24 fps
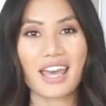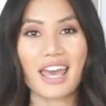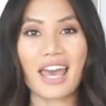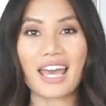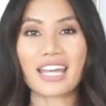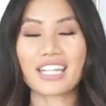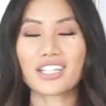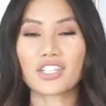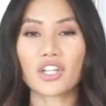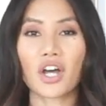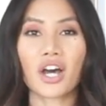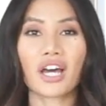
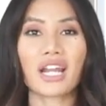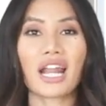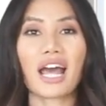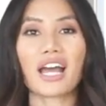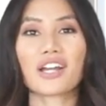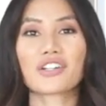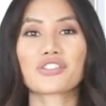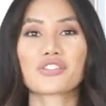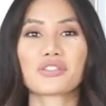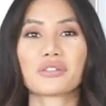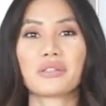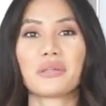and not
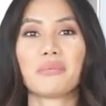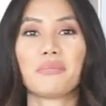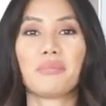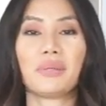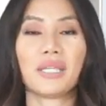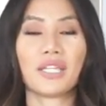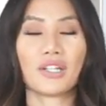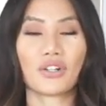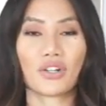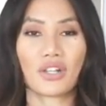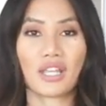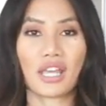actually
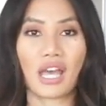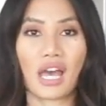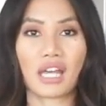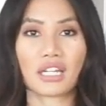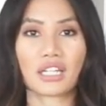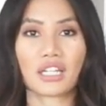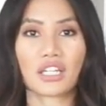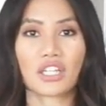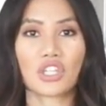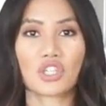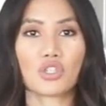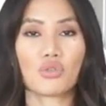be
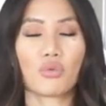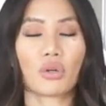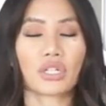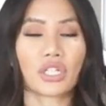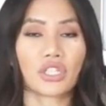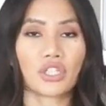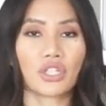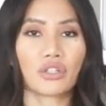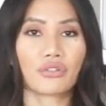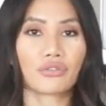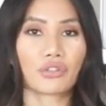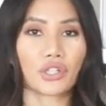organic. You want
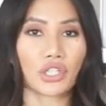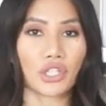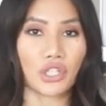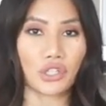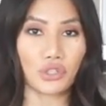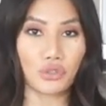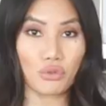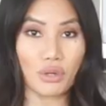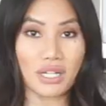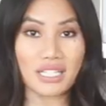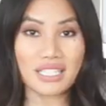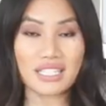to look for
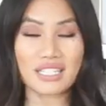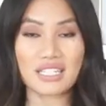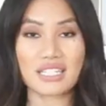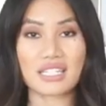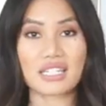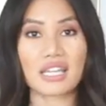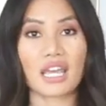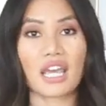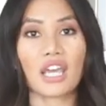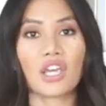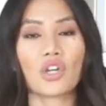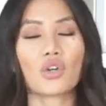
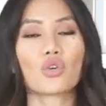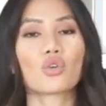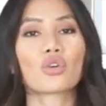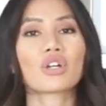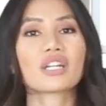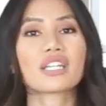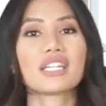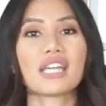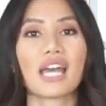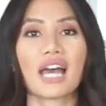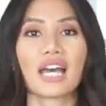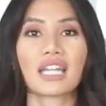USDA
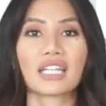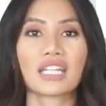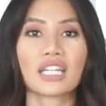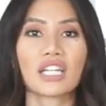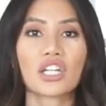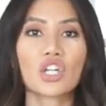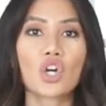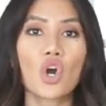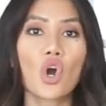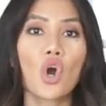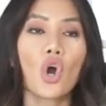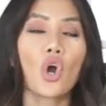
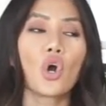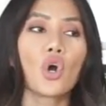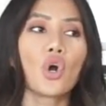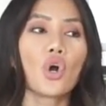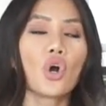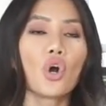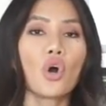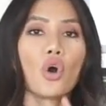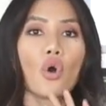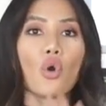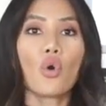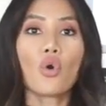organic
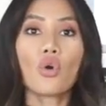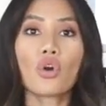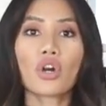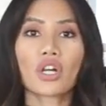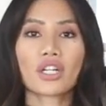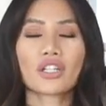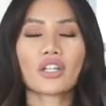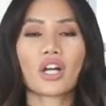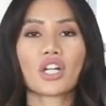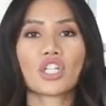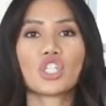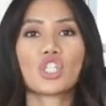
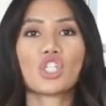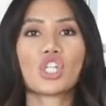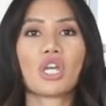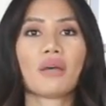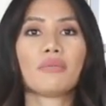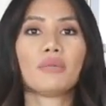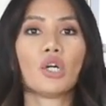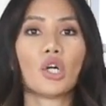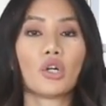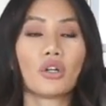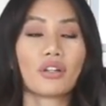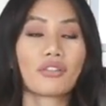or
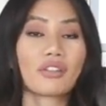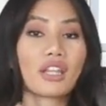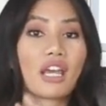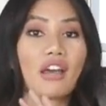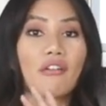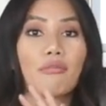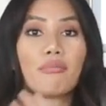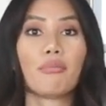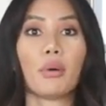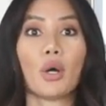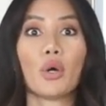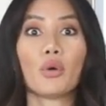non-GMO. If they
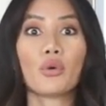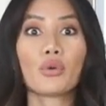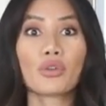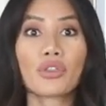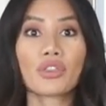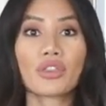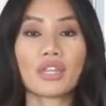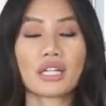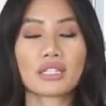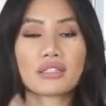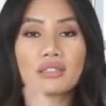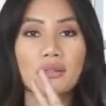have
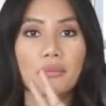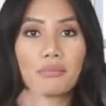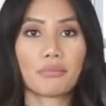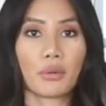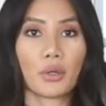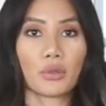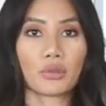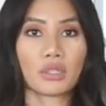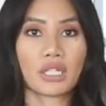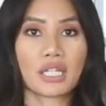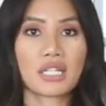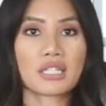both, that's a
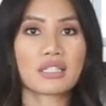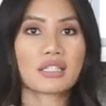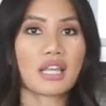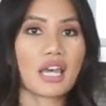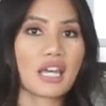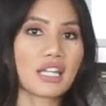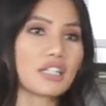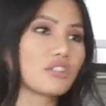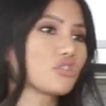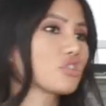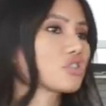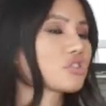bonus.
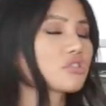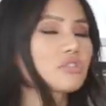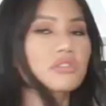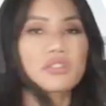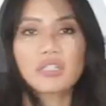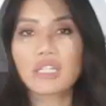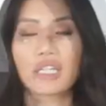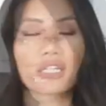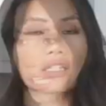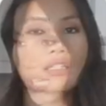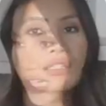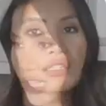And
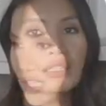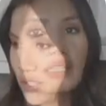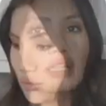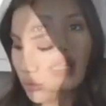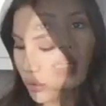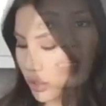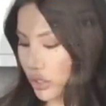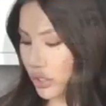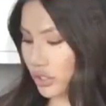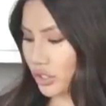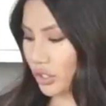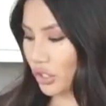next
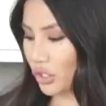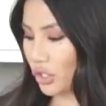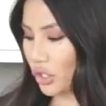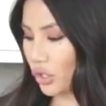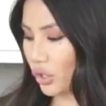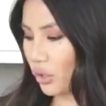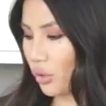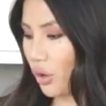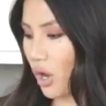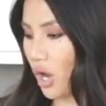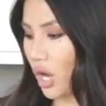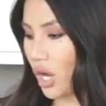we're gonna
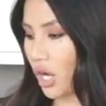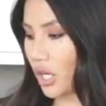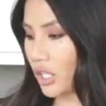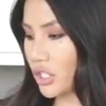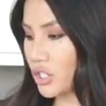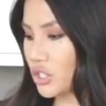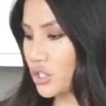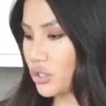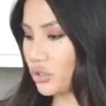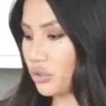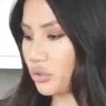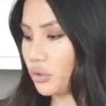go
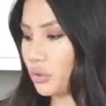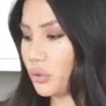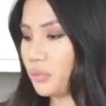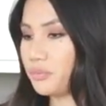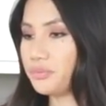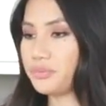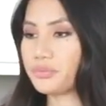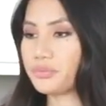on to